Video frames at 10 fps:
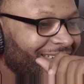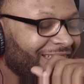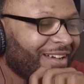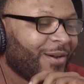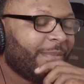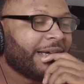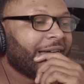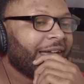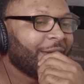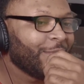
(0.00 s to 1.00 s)
Oh my God,
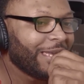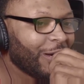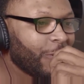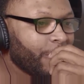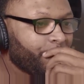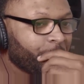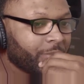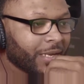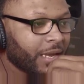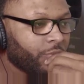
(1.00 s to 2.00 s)
here we go.
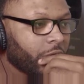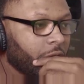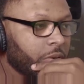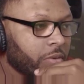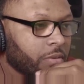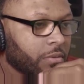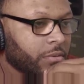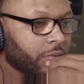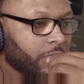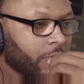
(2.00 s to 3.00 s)
Here we go.
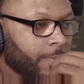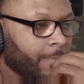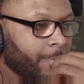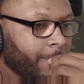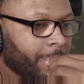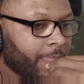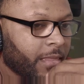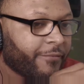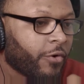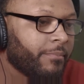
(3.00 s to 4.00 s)

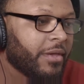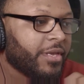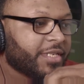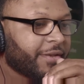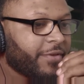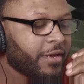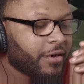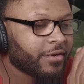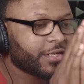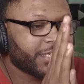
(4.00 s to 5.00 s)
For millions of
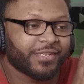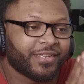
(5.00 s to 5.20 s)
years.